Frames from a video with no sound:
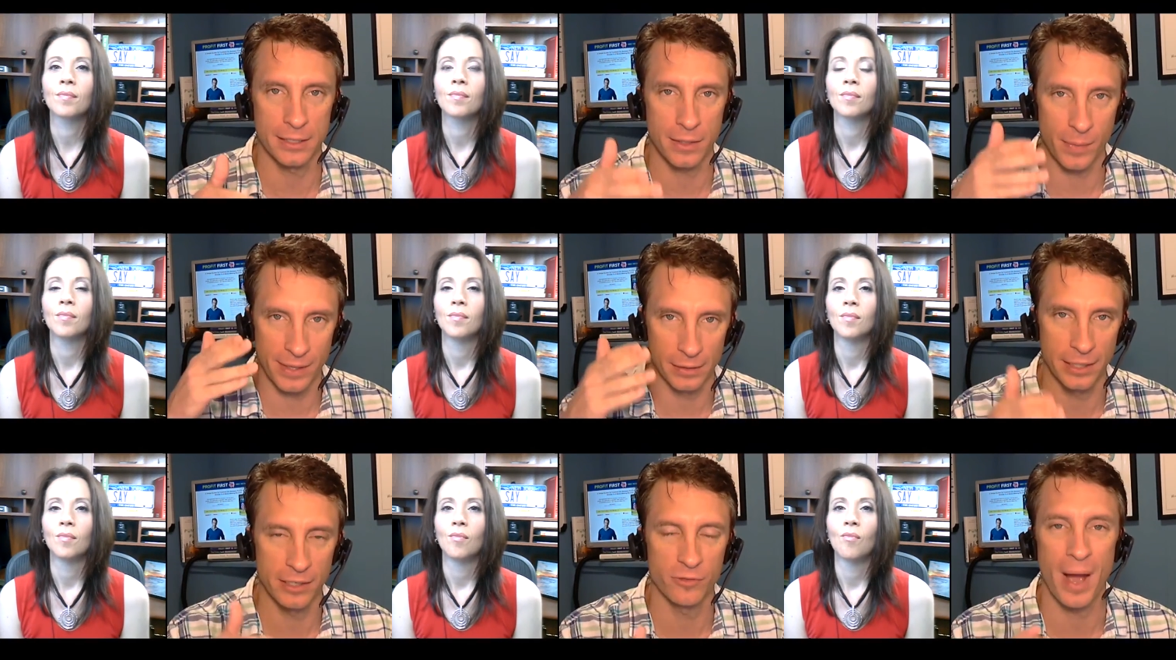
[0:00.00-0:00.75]
Speaker 1: that we have to
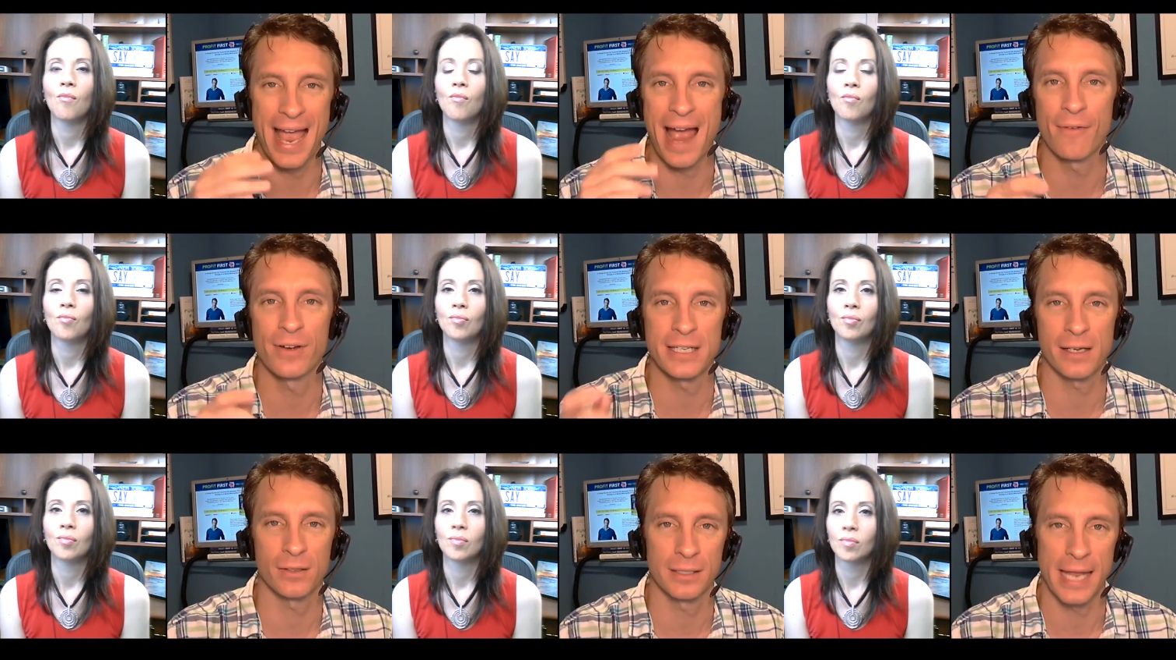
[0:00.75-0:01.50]
live by every
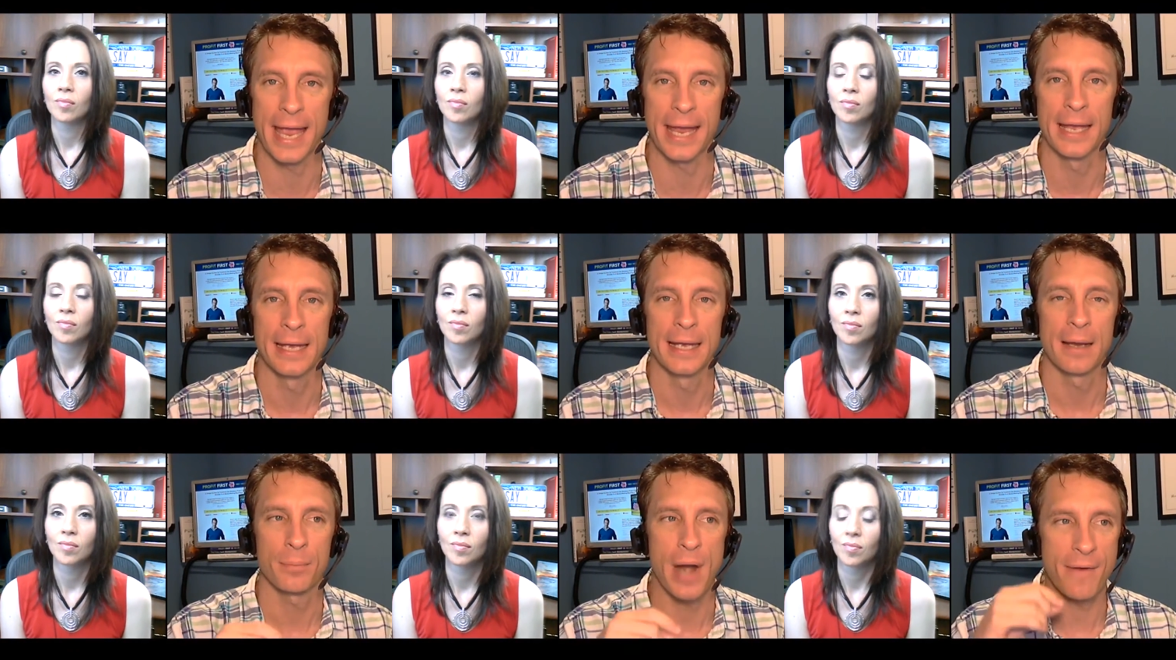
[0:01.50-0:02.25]
single day.
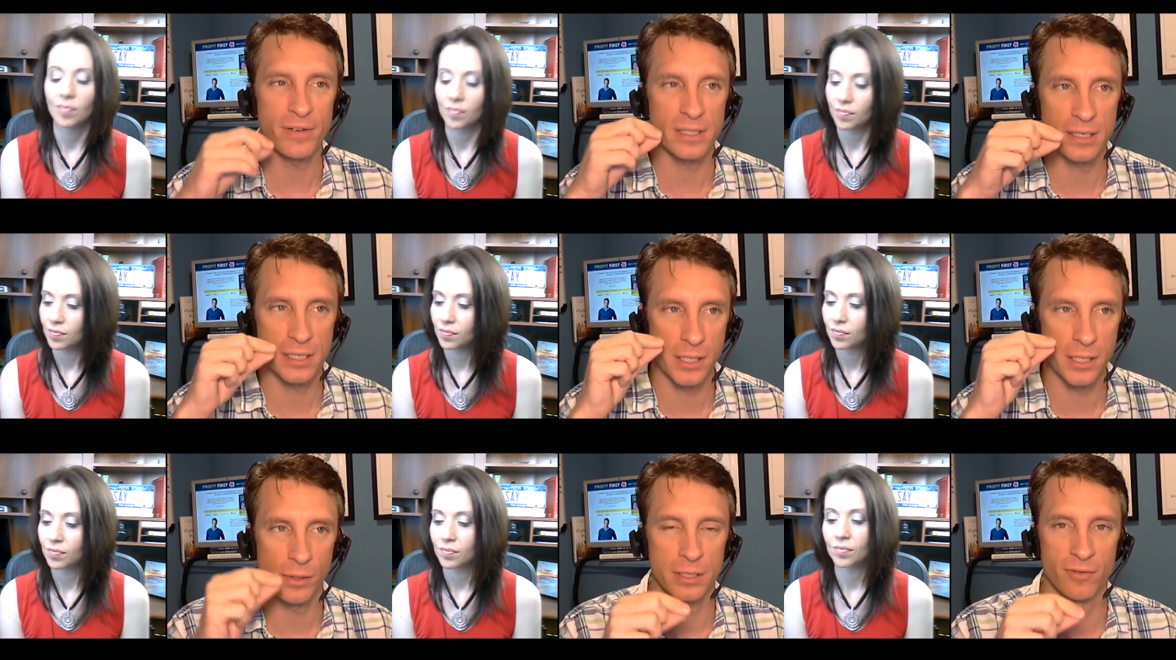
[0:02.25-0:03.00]
Profit's a
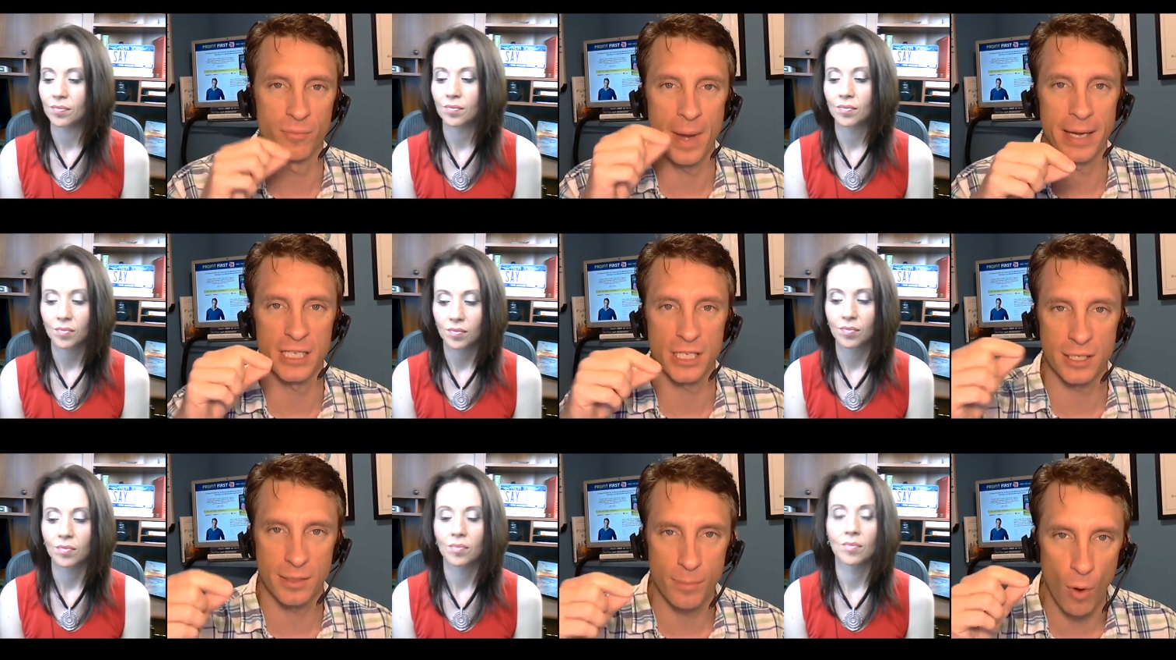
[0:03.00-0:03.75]
series of many
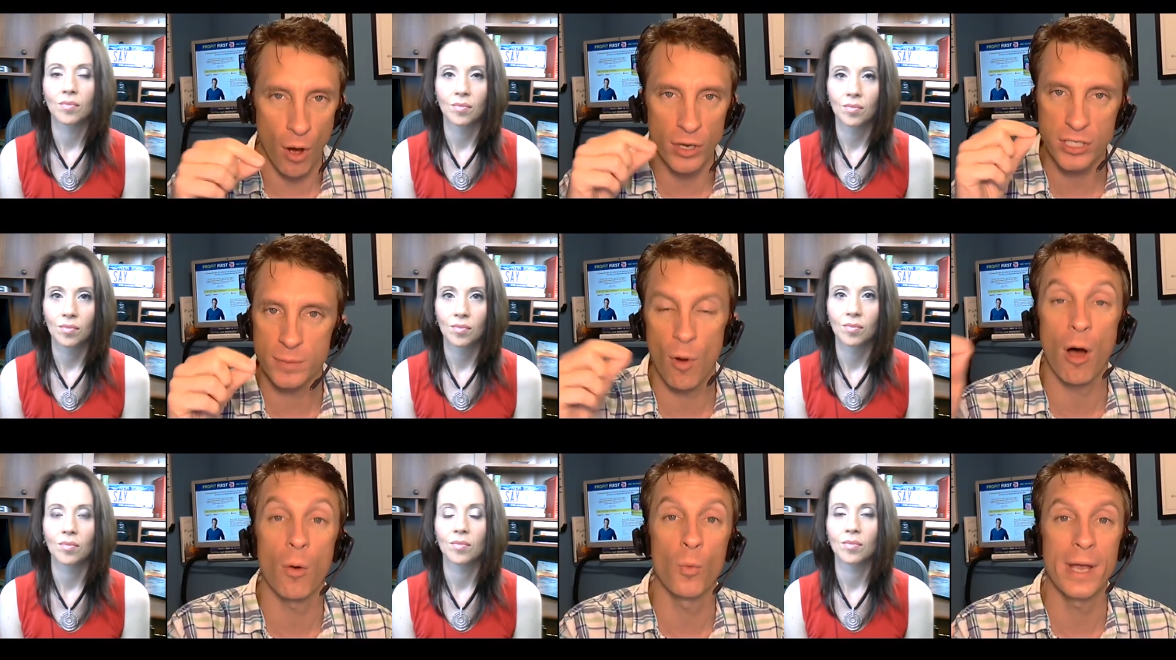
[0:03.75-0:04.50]
small,
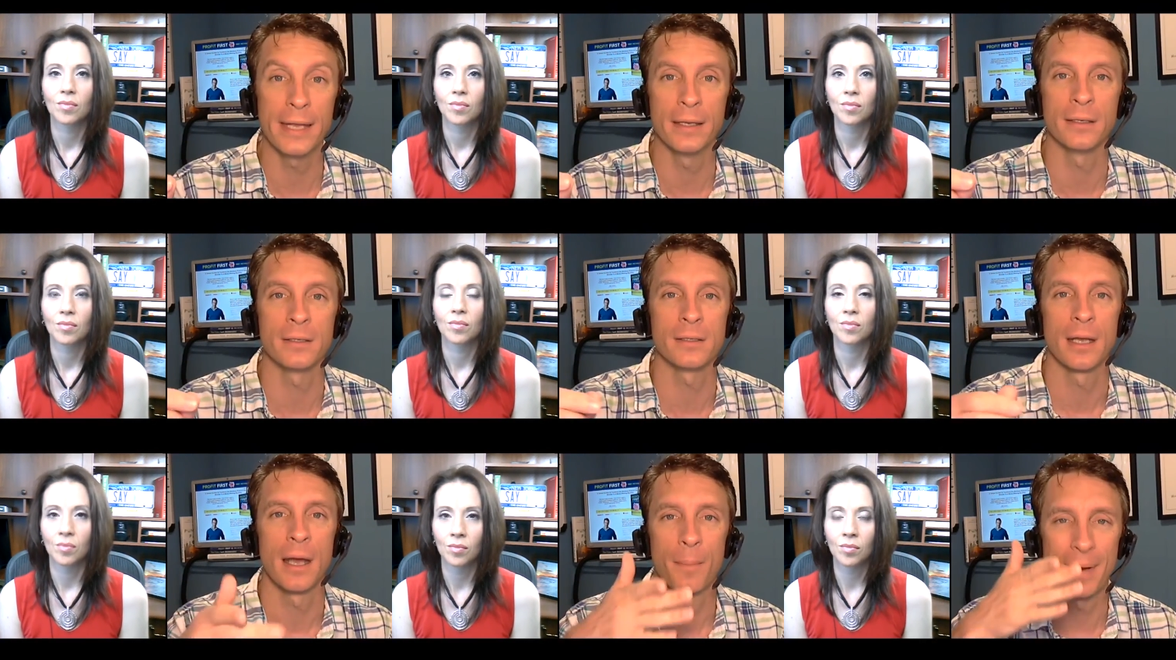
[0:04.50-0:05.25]
small wins,
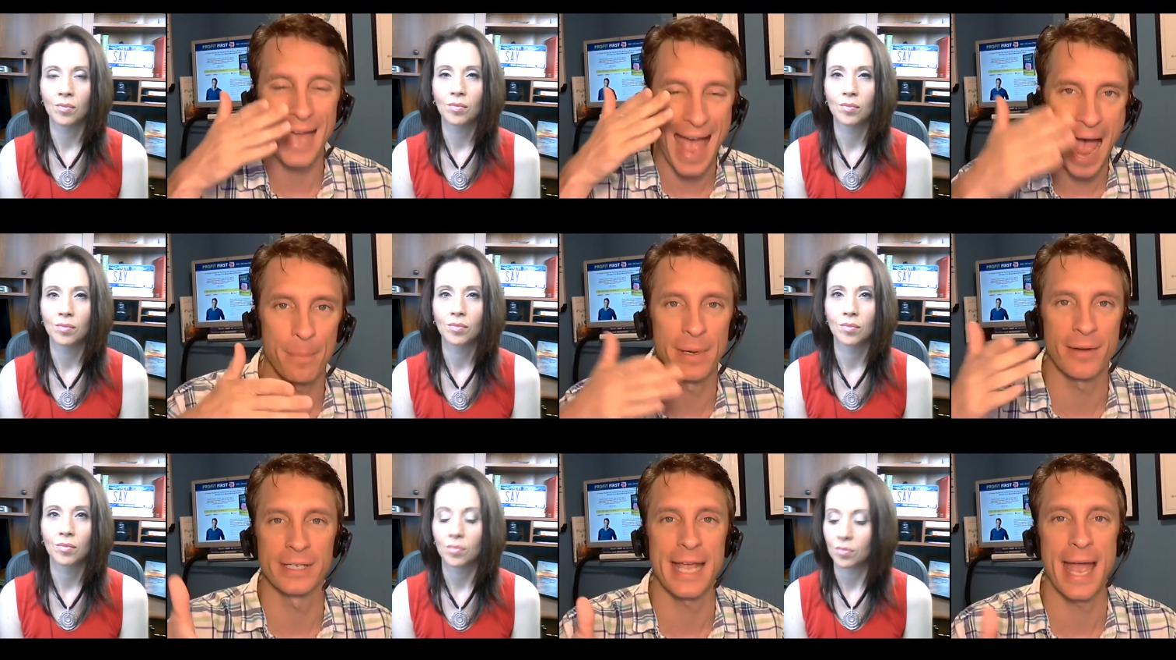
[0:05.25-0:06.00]
mm-hmm. but happen
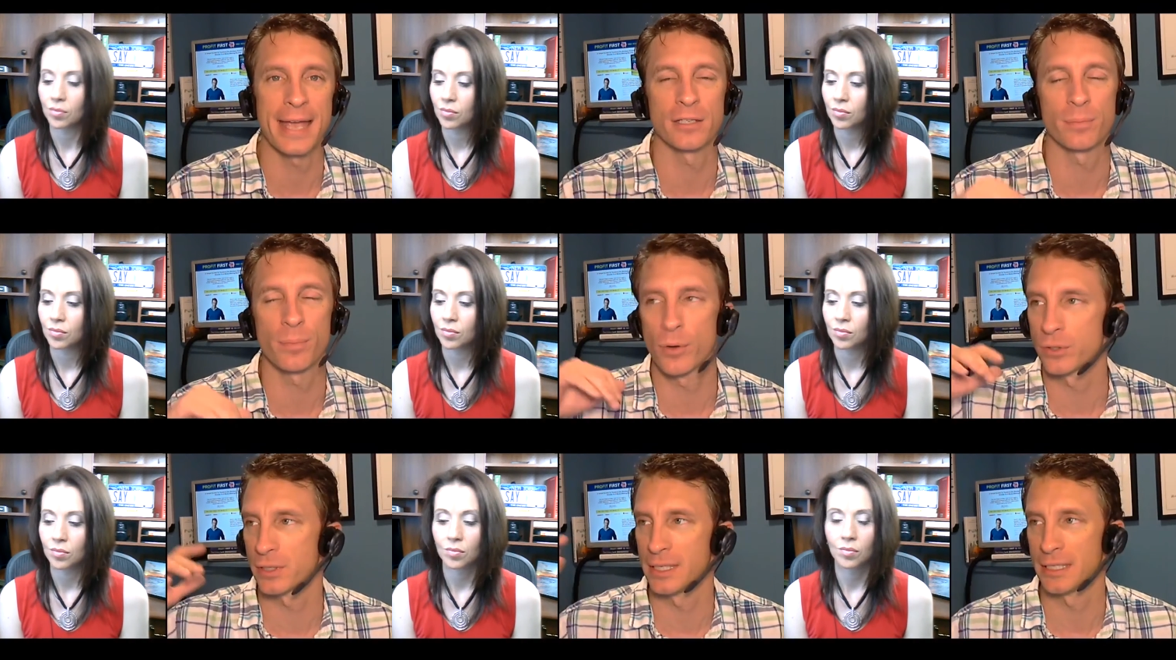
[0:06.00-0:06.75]
every day as
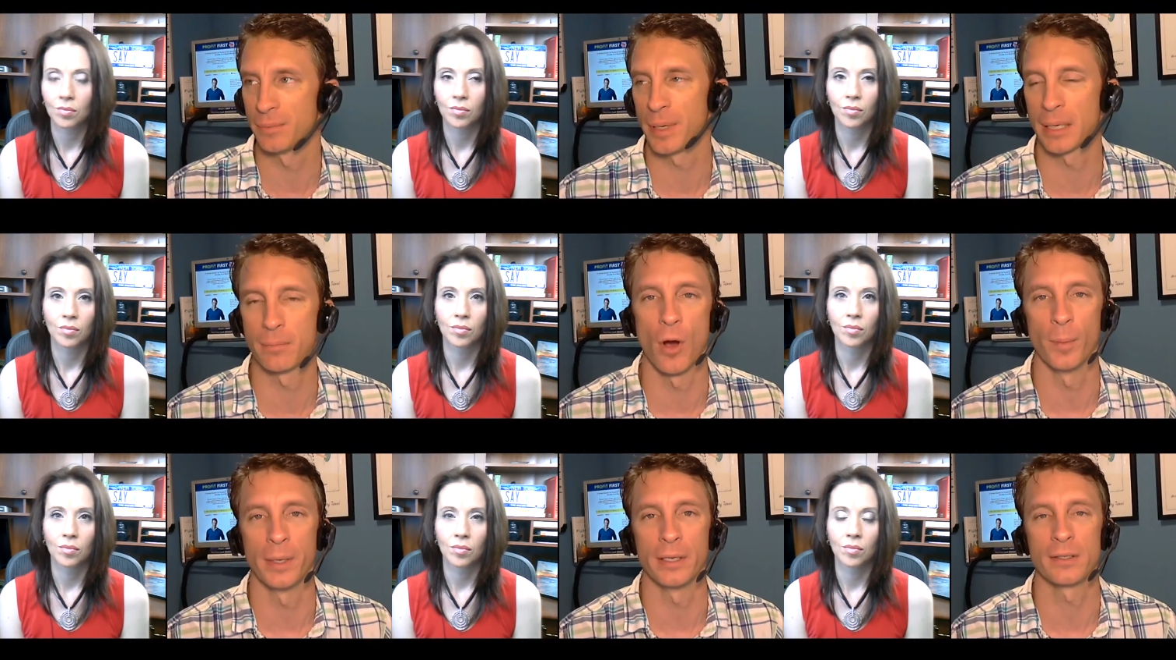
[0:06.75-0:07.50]
opposed to these big
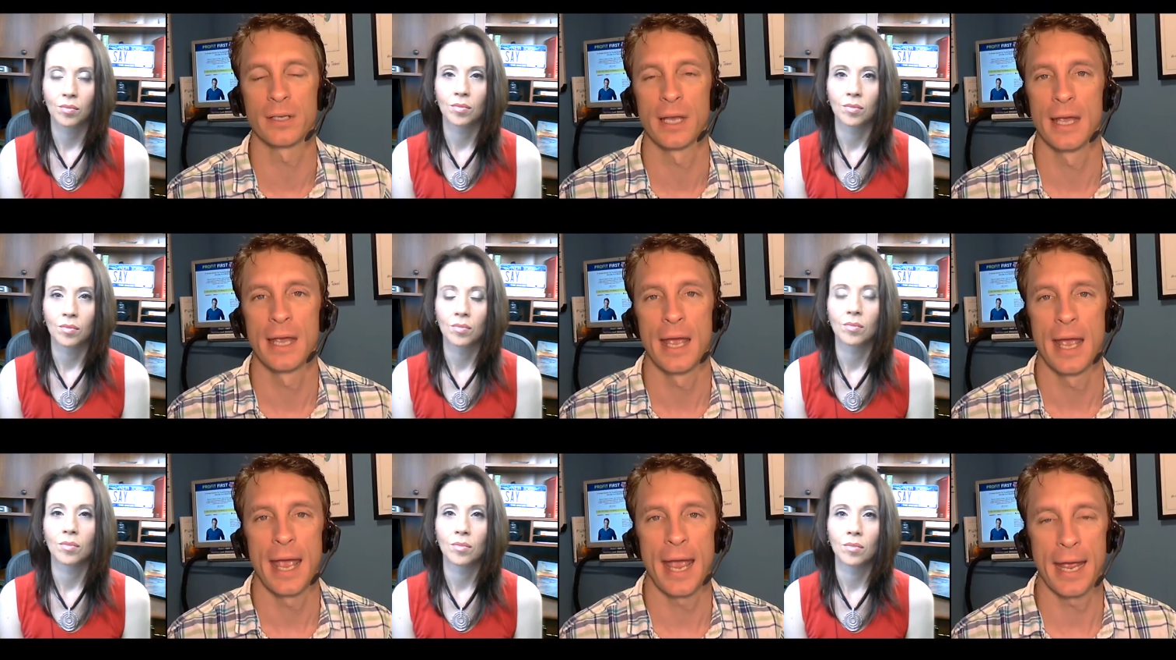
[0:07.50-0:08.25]
moments.
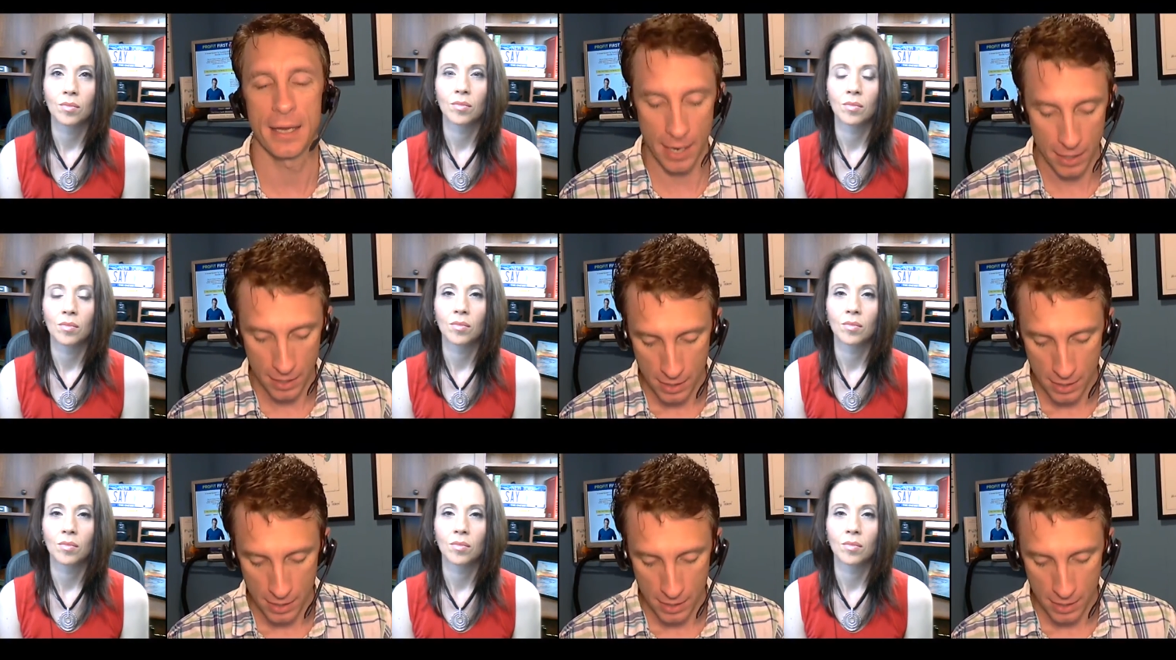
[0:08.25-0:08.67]
And uh,